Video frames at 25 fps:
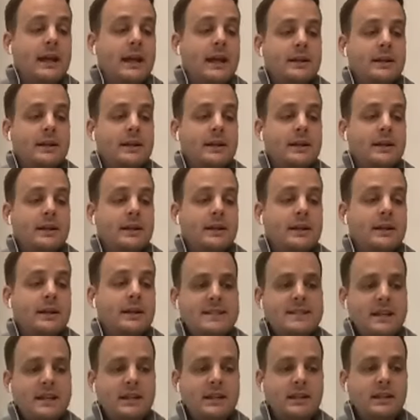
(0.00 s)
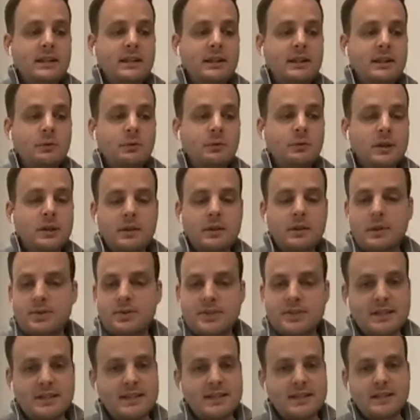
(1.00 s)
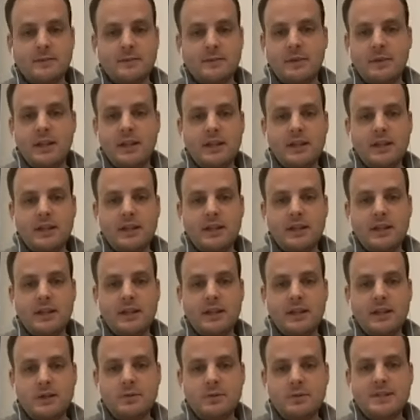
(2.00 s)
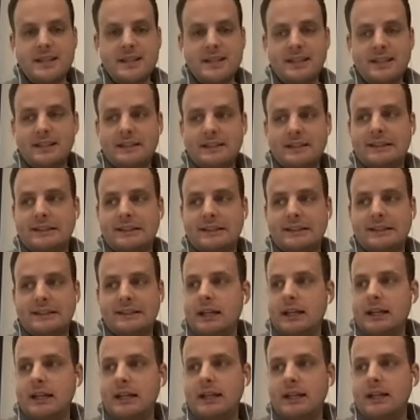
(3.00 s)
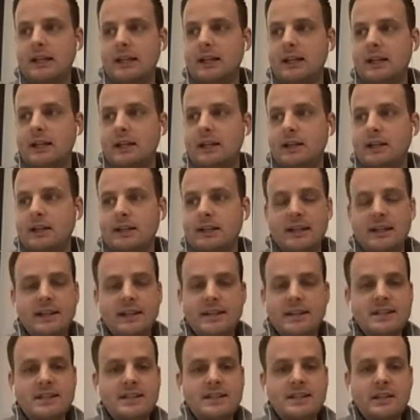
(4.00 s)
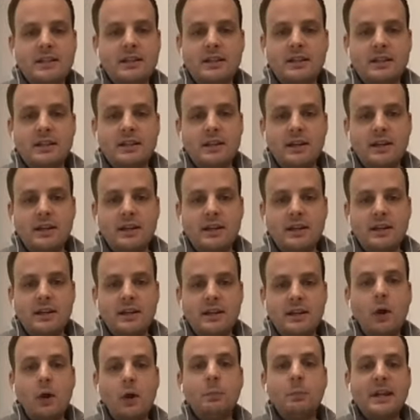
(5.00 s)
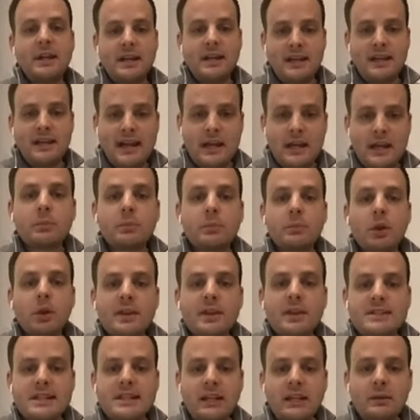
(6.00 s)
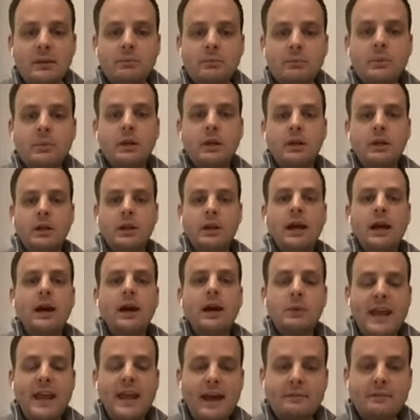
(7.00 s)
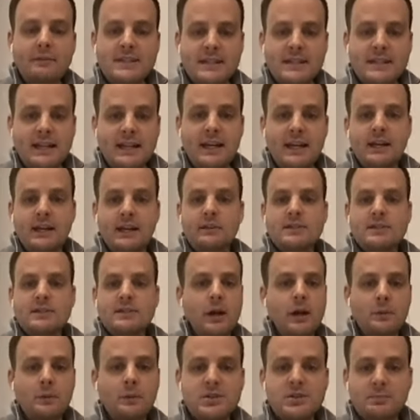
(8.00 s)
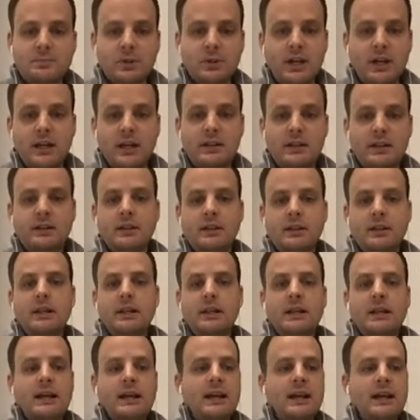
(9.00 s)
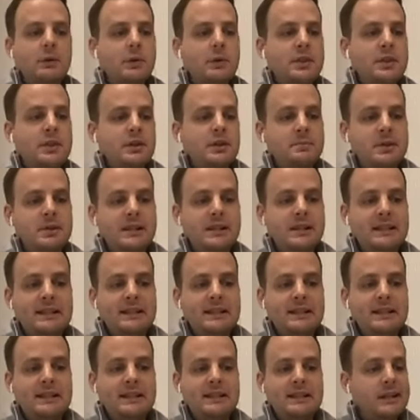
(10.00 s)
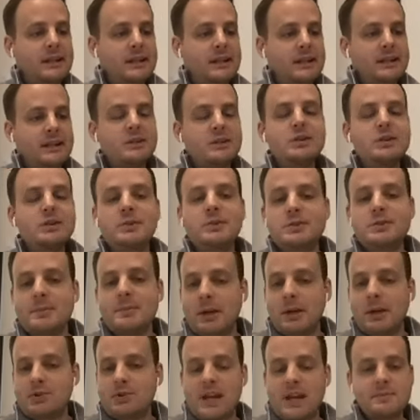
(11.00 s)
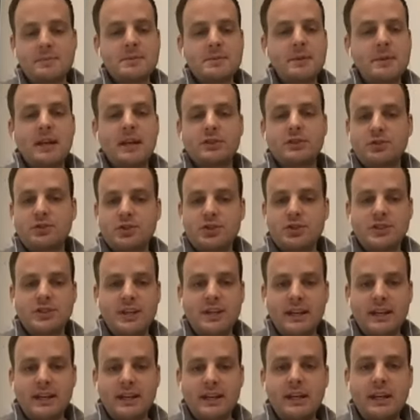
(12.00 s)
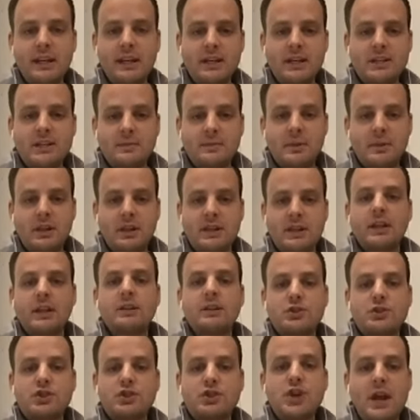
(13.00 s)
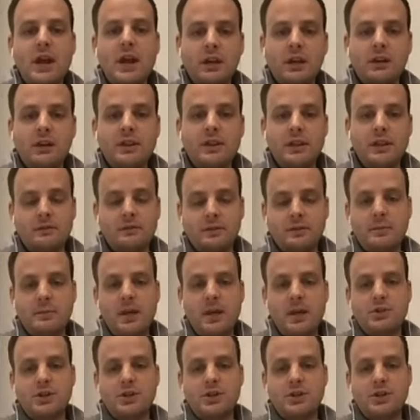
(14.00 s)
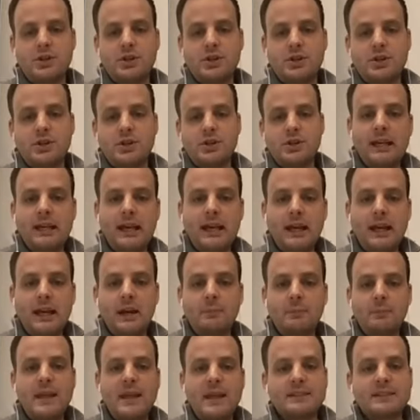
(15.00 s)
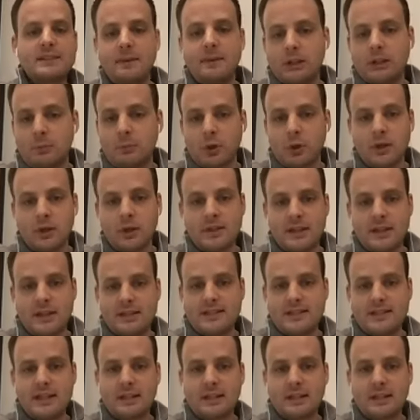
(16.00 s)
so I'd say one of the most successful things is using uh, kind of the t- and, and helping enable the team uh, we have today to help spread uh, whether it be like news about job specs or just like like share the information. Um, oh, that's so far more authentic.